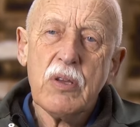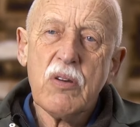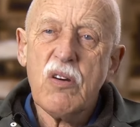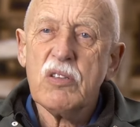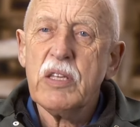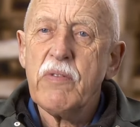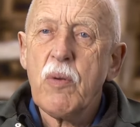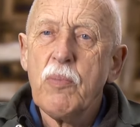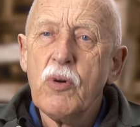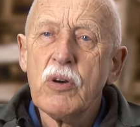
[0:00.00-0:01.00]
because they
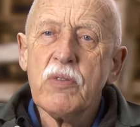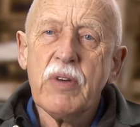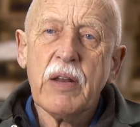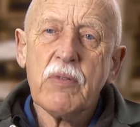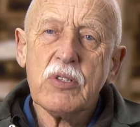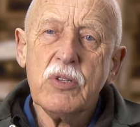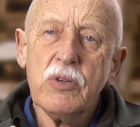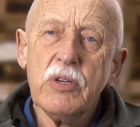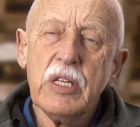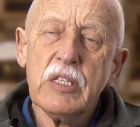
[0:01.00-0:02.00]
were born where it was
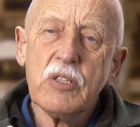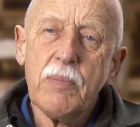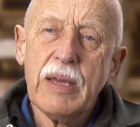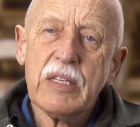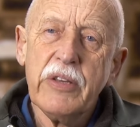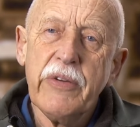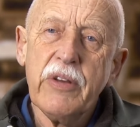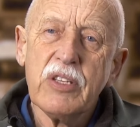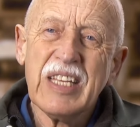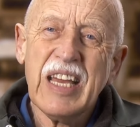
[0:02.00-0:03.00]
dirty and some bacteria